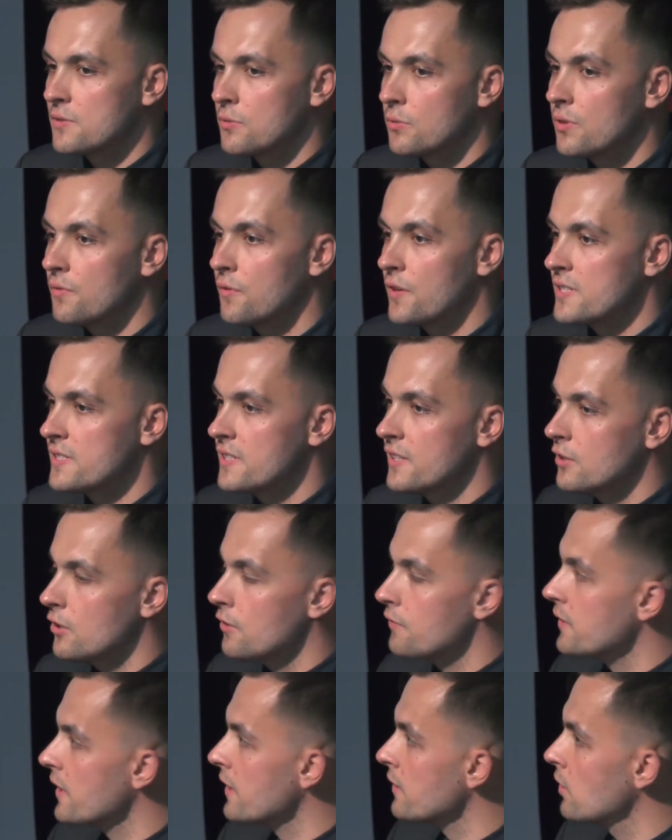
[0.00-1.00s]
University
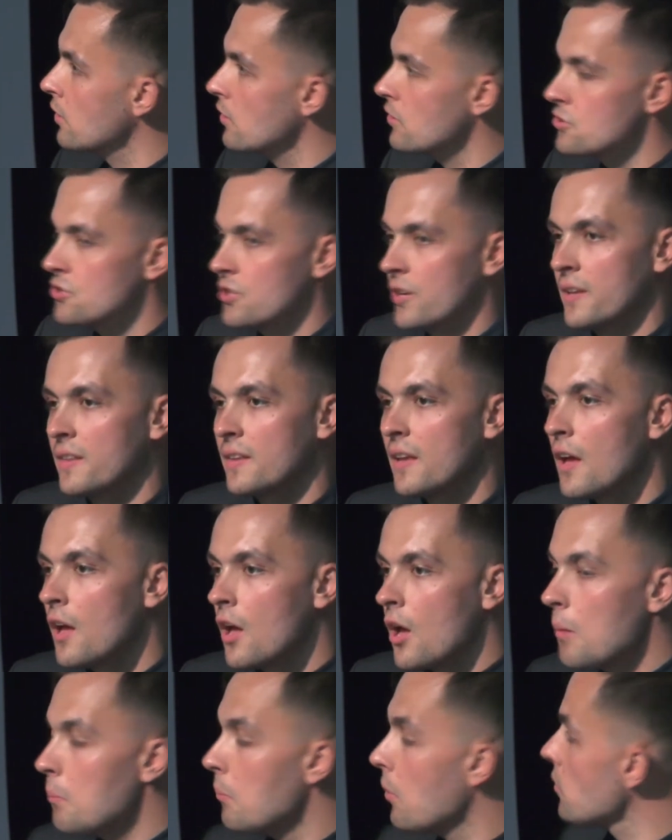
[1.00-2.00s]
of Technology, and
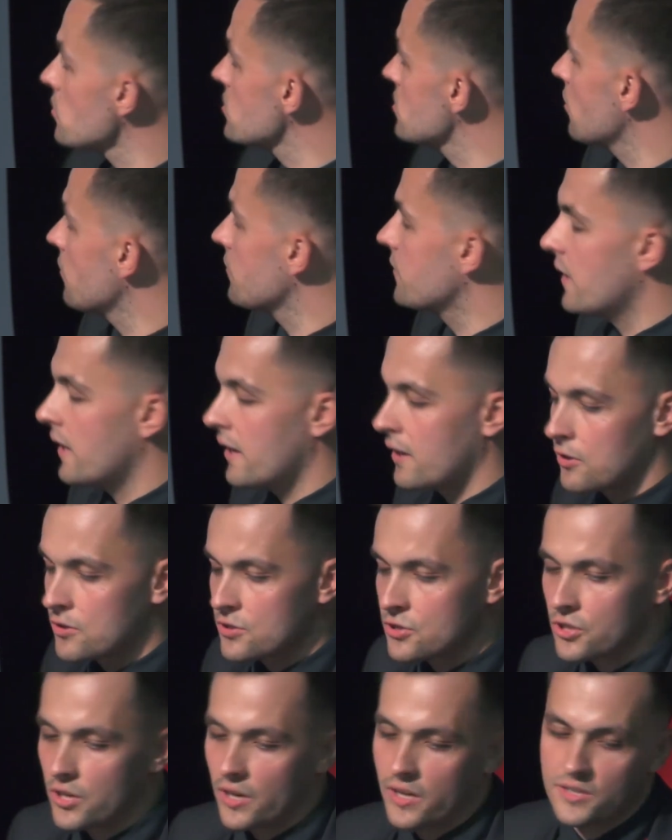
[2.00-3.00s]
most of the
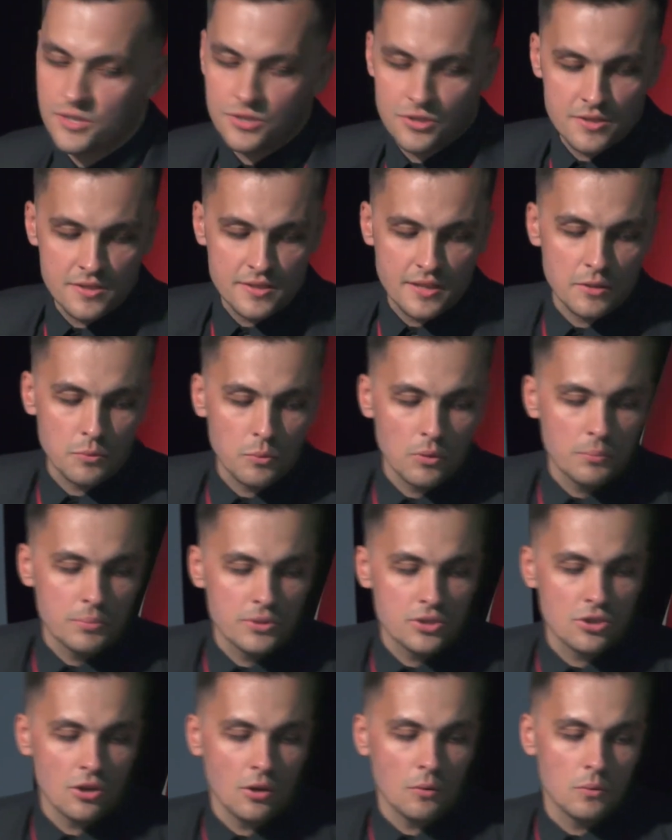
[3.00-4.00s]
constructions that will be
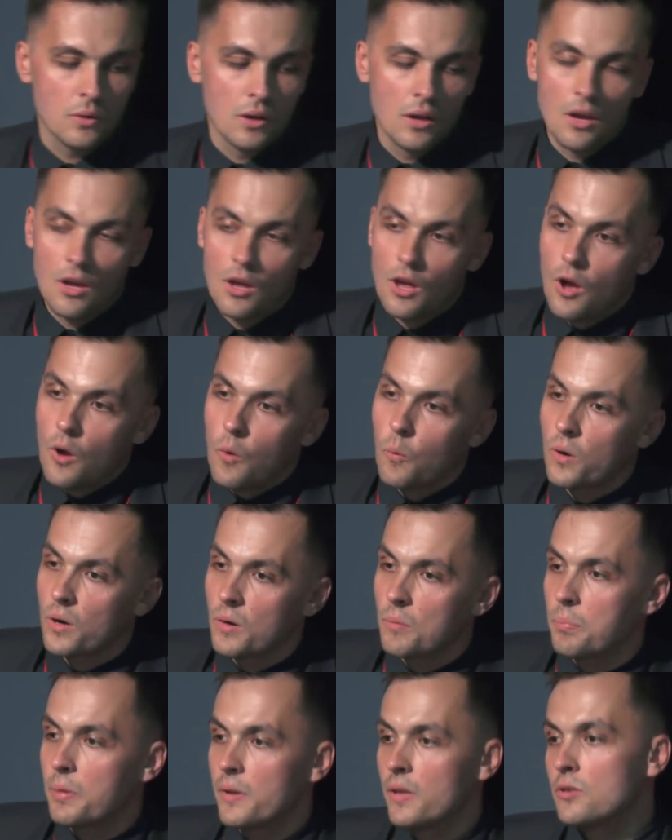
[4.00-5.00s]
shown were
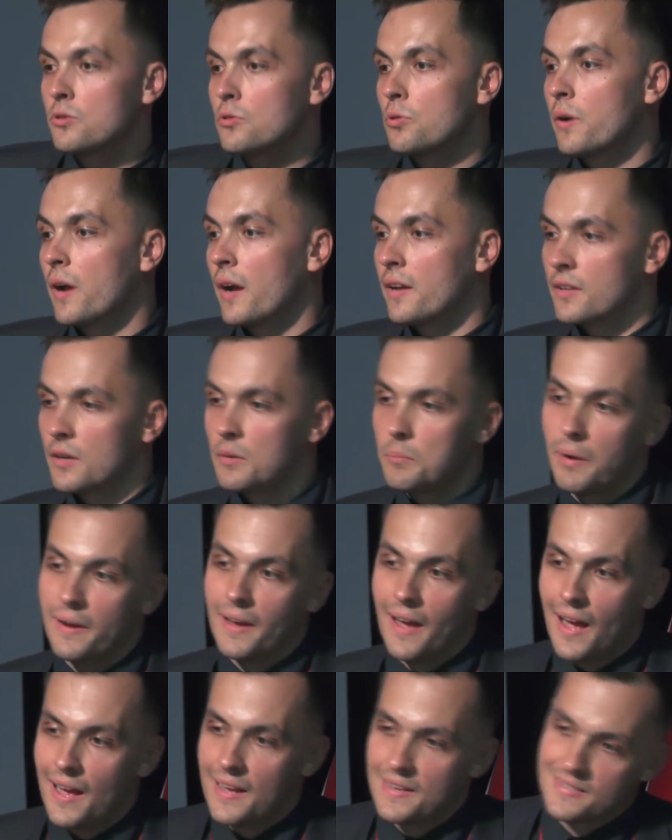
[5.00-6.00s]
built together by
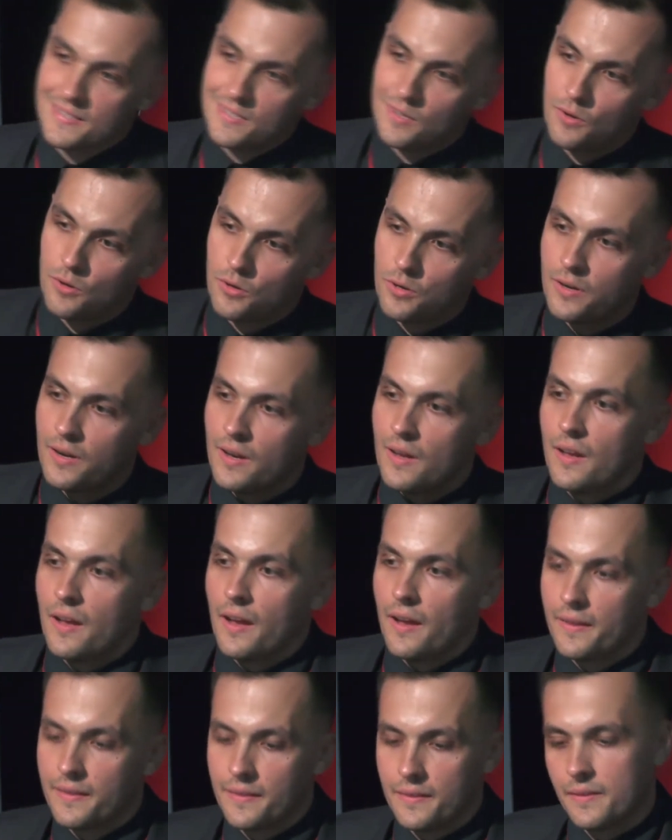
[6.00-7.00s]
us or
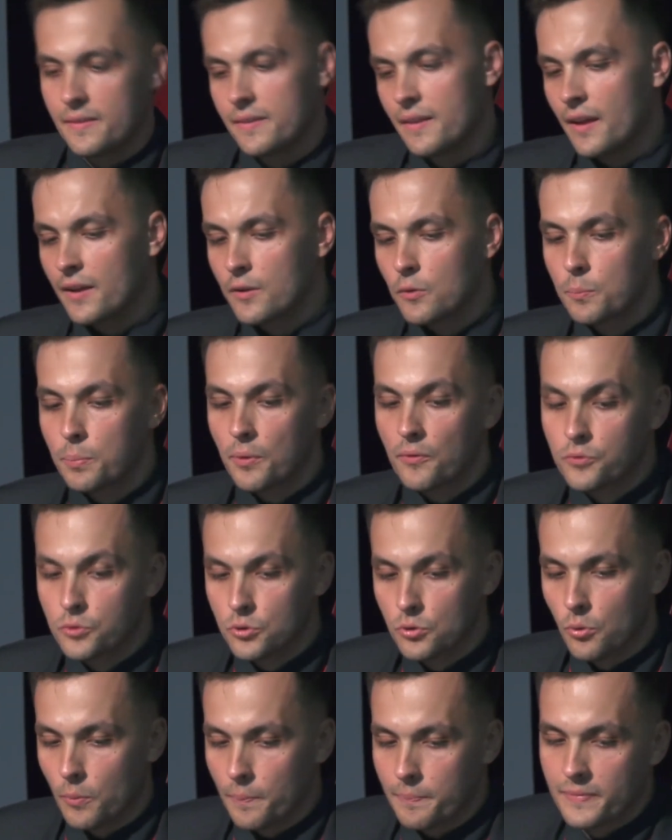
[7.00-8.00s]
in a group of
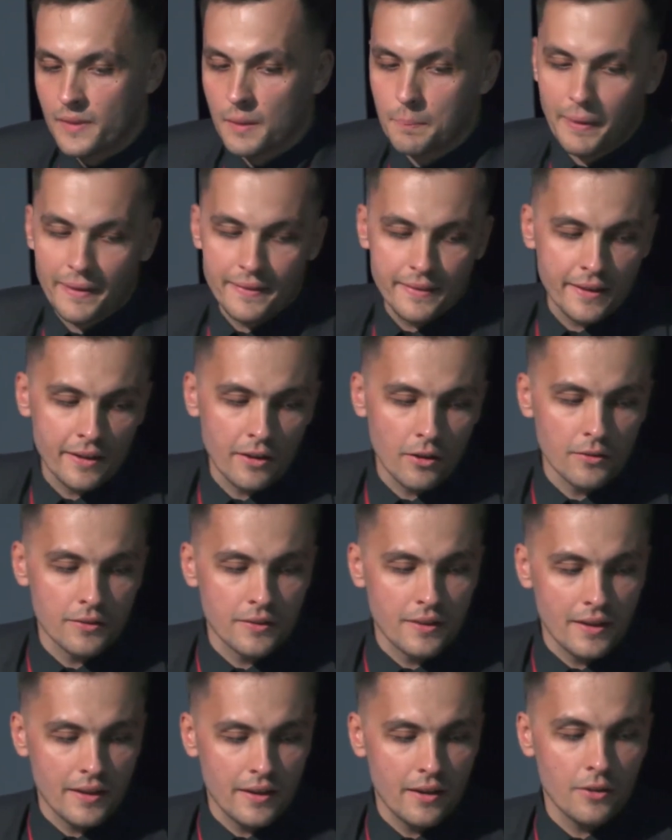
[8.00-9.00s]
two, depending on
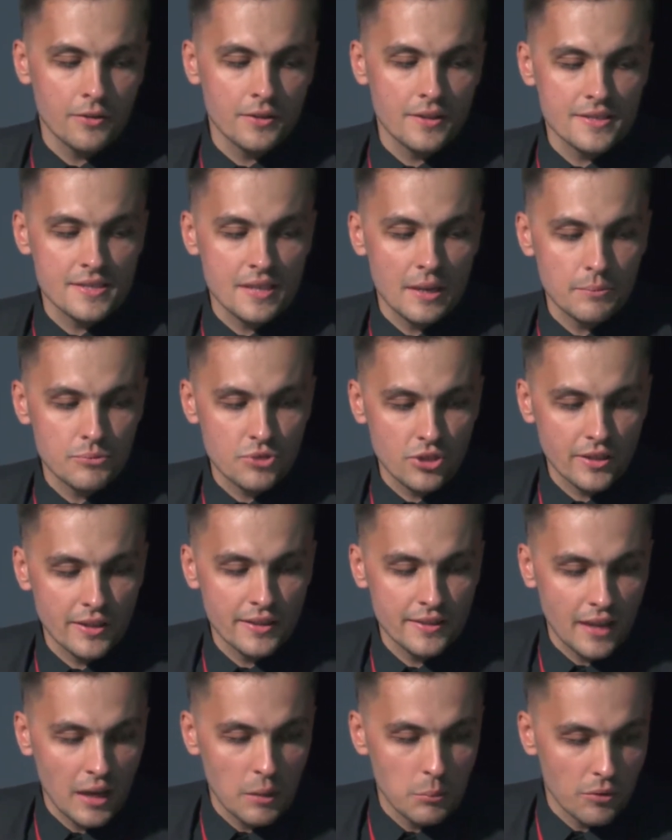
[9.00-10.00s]
the subject and
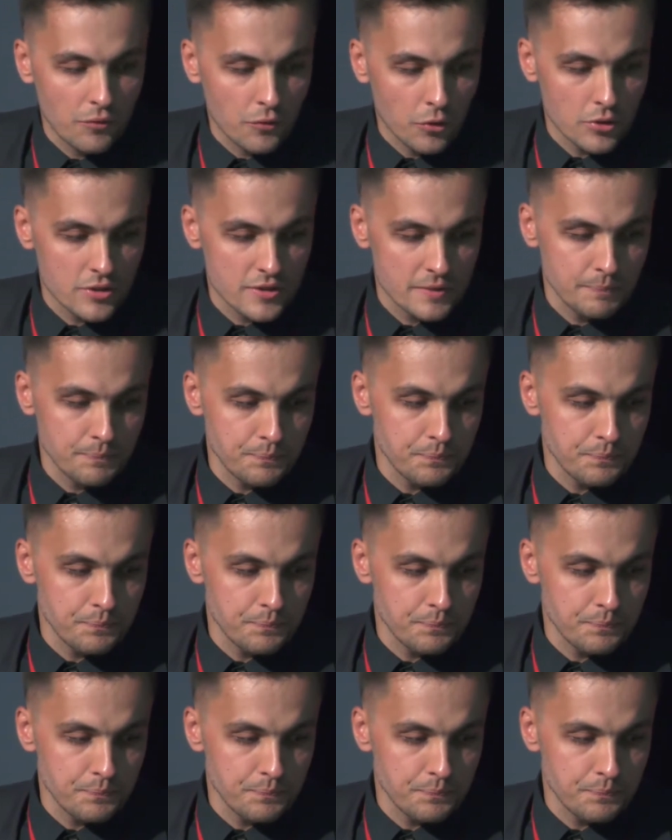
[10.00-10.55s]
time, of course.